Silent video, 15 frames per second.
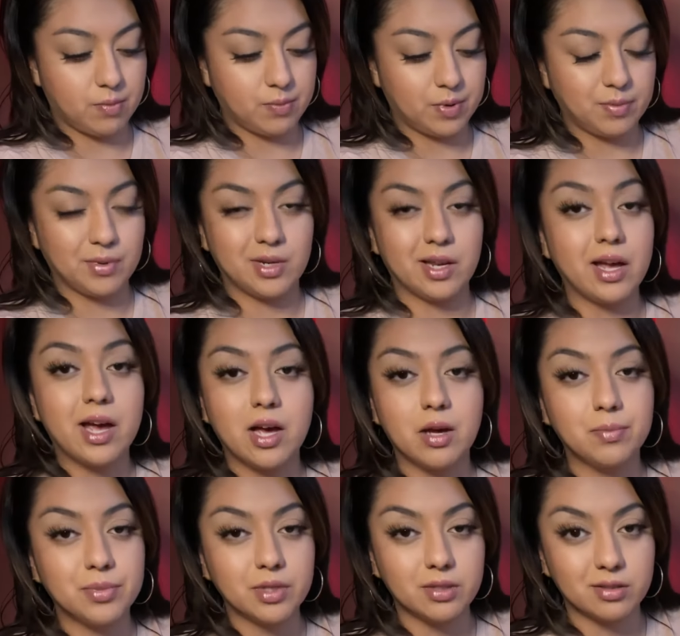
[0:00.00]
But I mean, it
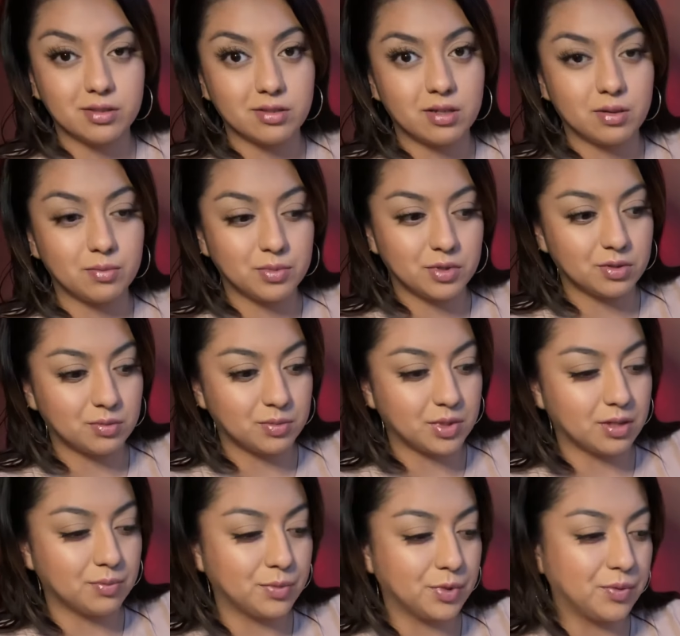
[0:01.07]
happens. It's happened to me,
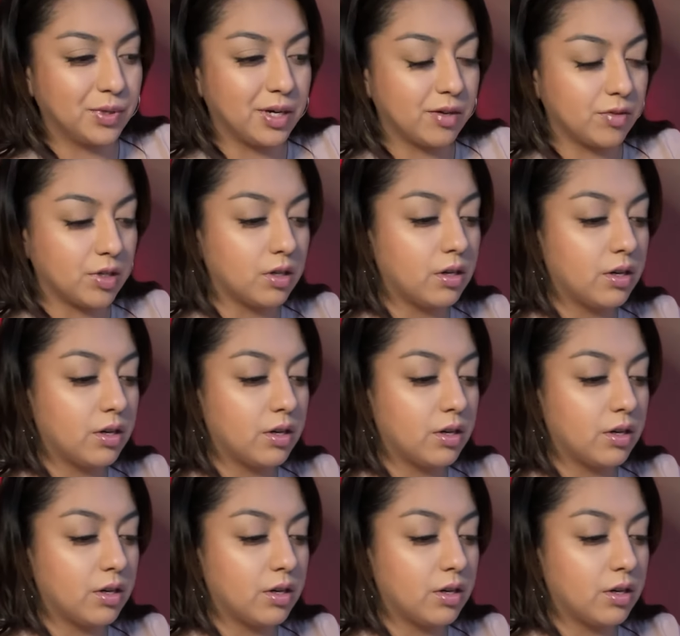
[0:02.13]
but whatever.